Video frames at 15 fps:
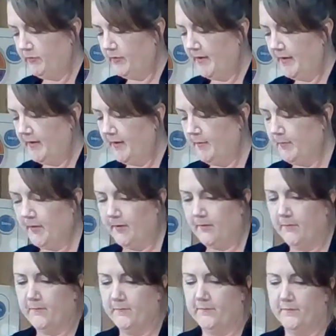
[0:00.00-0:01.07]
measurement right here.
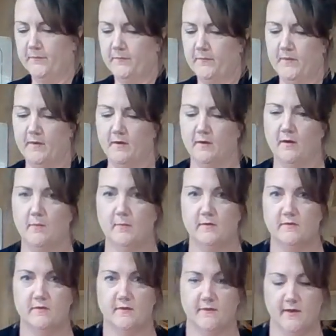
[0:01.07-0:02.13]
I'm
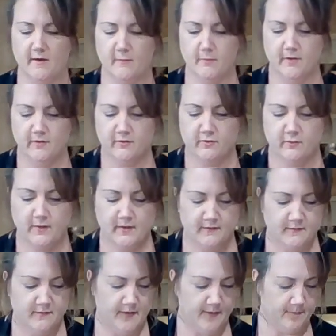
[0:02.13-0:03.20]
going to set that up here so you
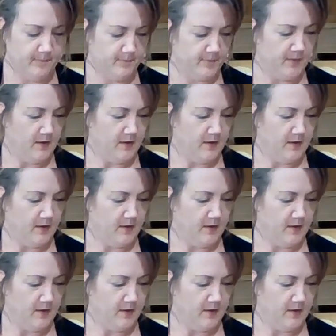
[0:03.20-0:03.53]
can see it.